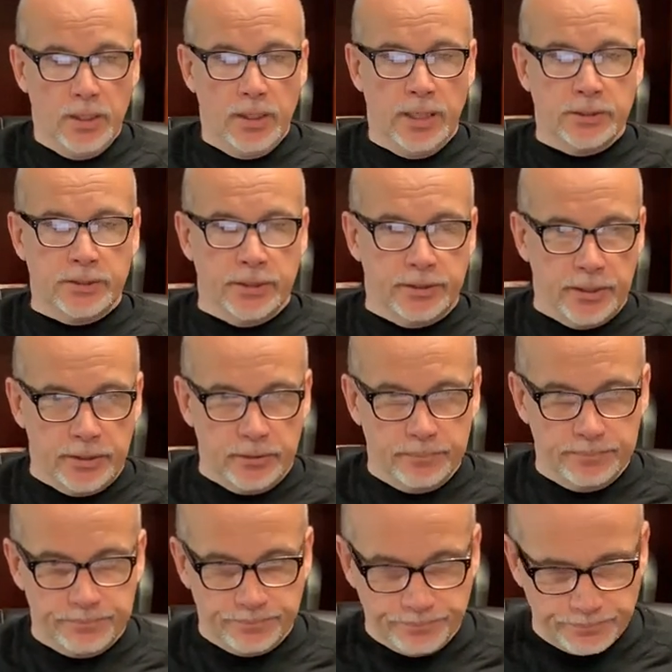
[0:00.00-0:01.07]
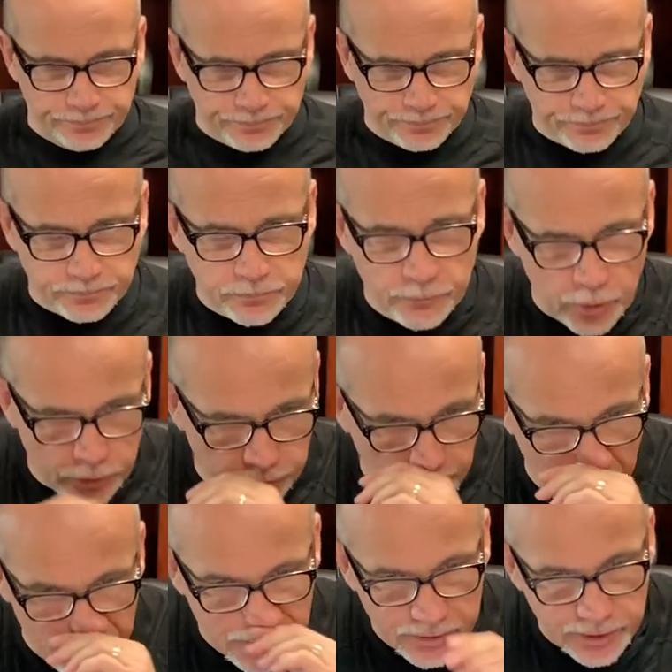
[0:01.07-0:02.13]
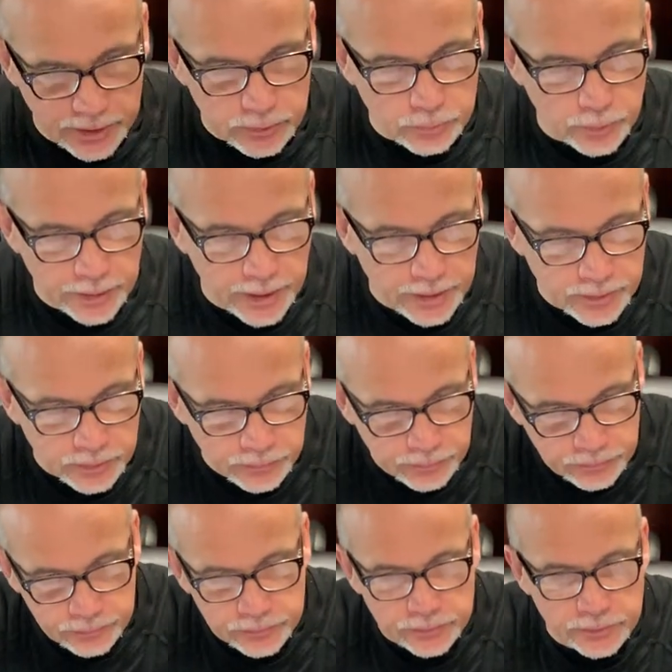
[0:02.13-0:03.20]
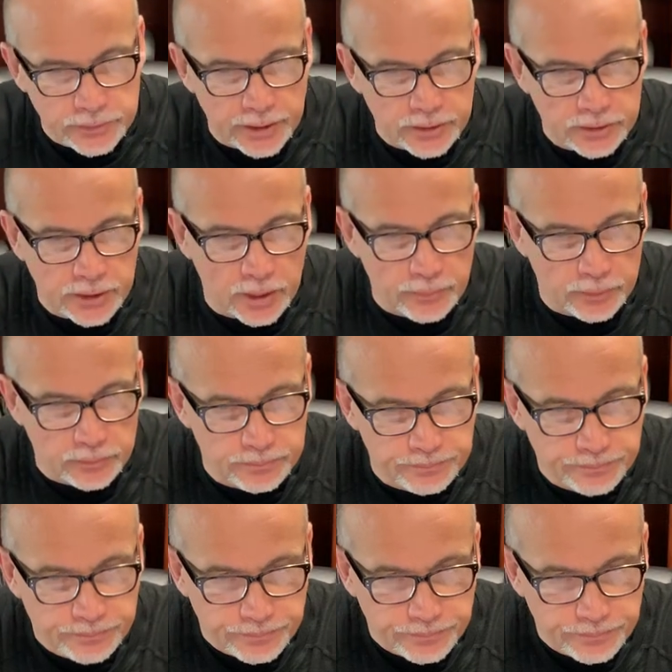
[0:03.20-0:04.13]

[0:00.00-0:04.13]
Let's continue. Verse 5 and 6, we'll take these next couple.